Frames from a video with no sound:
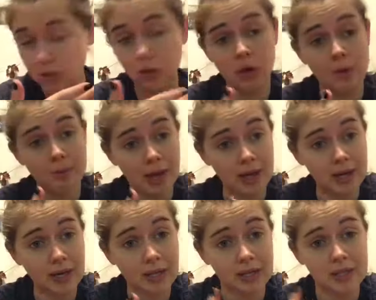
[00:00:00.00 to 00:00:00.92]
to go to bed
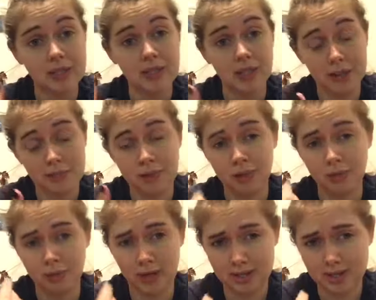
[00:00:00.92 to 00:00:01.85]
and get the sleep and the
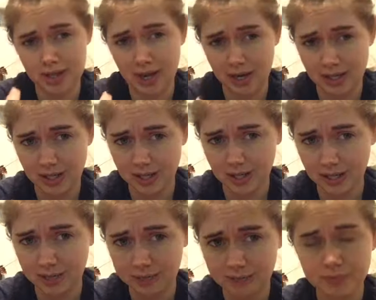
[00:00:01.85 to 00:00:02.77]
rest that I
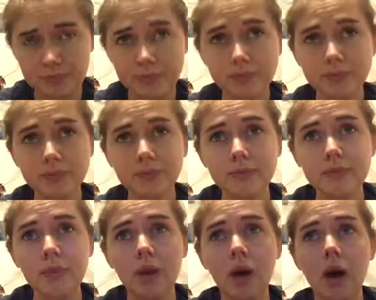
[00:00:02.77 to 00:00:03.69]
needed.
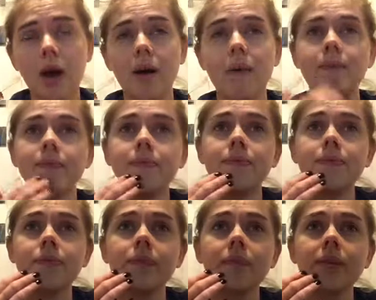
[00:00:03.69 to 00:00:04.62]
Um,
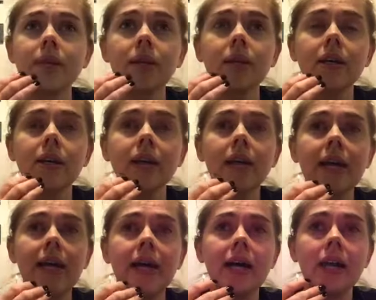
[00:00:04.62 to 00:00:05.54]

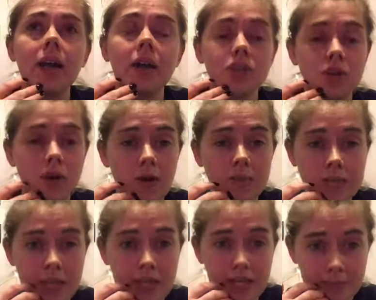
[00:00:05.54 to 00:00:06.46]
and also I was
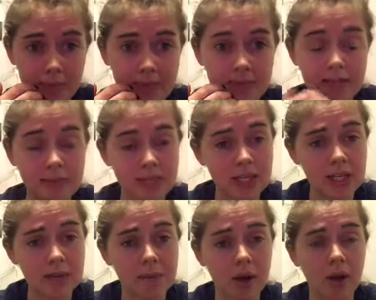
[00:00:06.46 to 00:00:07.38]
taking my
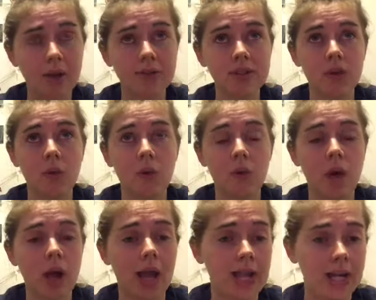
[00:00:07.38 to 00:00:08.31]
CBD but also
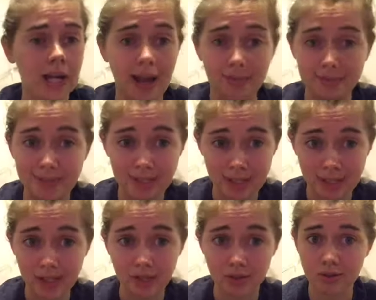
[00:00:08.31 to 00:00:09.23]
I have to
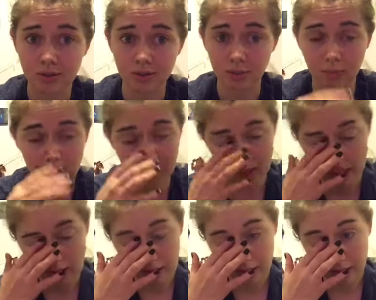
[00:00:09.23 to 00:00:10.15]
eat a certain way
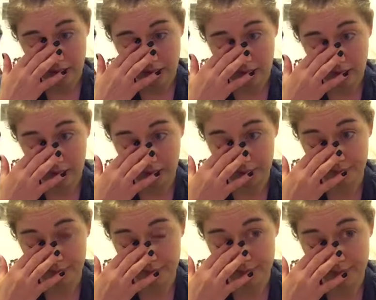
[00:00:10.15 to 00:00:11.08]

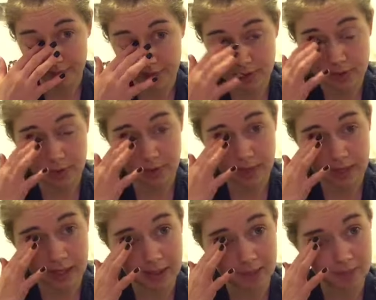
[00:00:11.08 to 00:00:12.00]
um, to
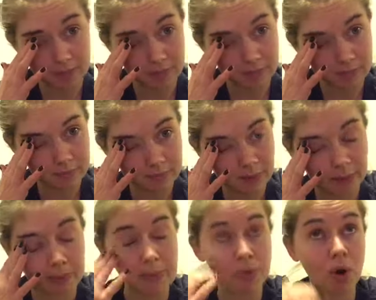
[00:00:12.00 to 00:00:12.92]
keep
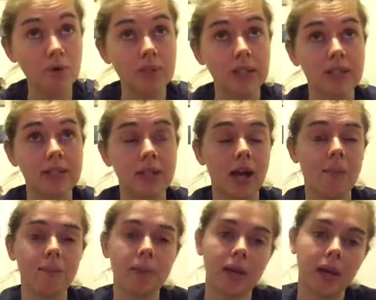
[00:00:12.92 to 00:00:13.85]
like my proteins
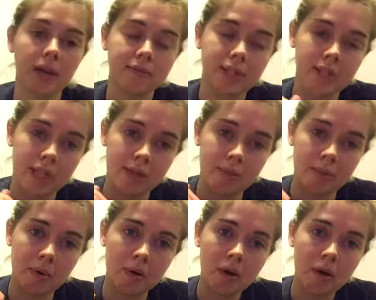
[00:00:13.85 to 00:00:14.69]
up and I had to keep